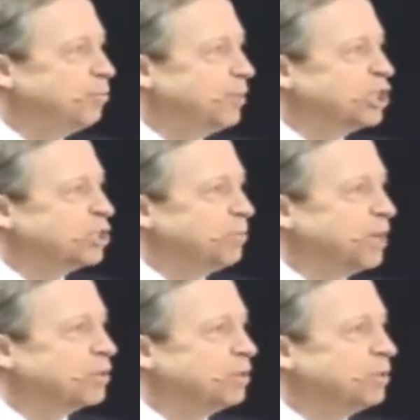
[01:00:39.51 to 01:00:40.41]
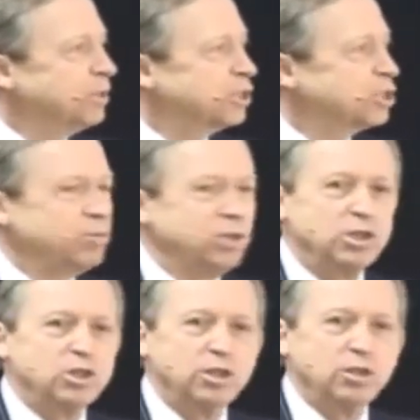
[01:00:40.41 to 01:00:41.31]
the best medical
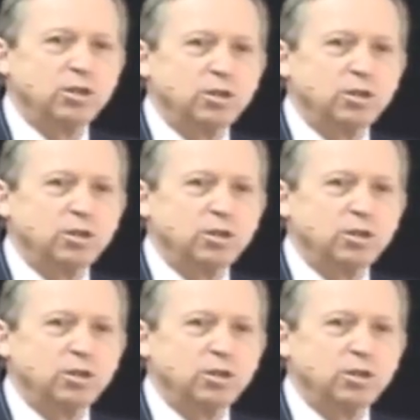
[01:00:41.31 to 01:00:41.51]
experience at